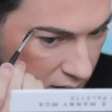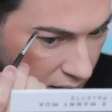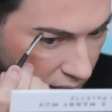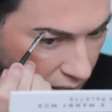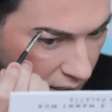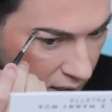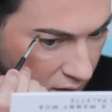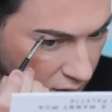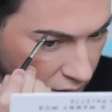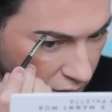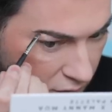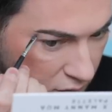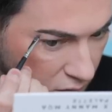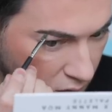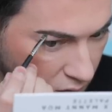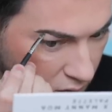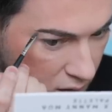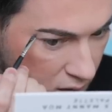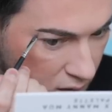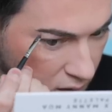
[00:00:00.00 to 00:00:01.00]
Like
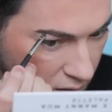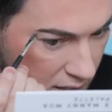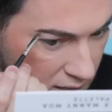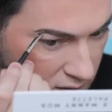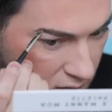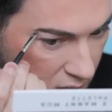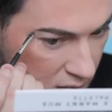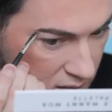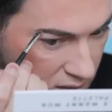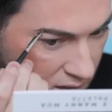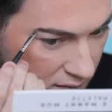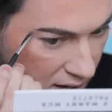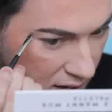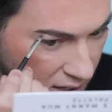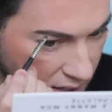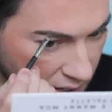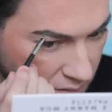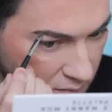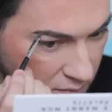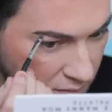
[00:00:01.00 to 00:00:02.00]
for as long as I've
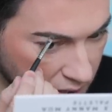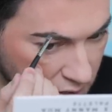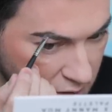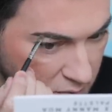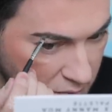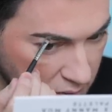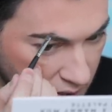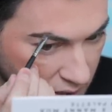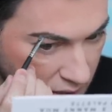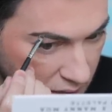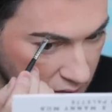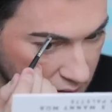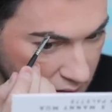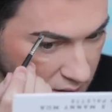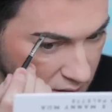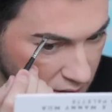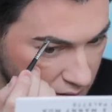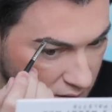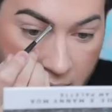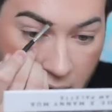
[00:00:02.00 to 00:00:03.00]
had it, bitch,
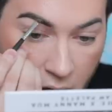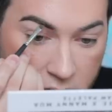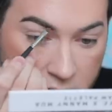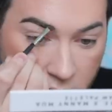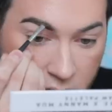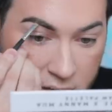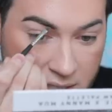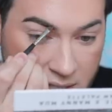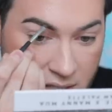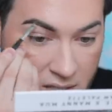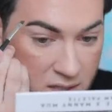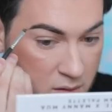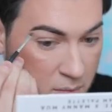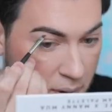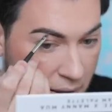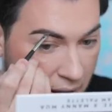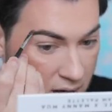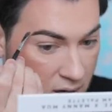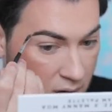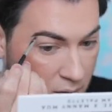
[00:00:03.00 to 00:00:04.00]
please. It also is gonna
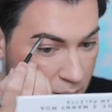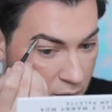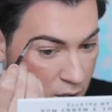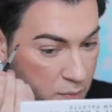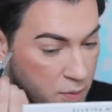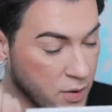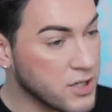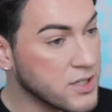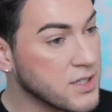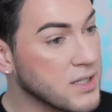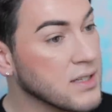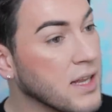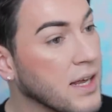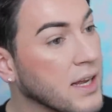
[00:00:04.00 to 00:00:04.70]
depend per person.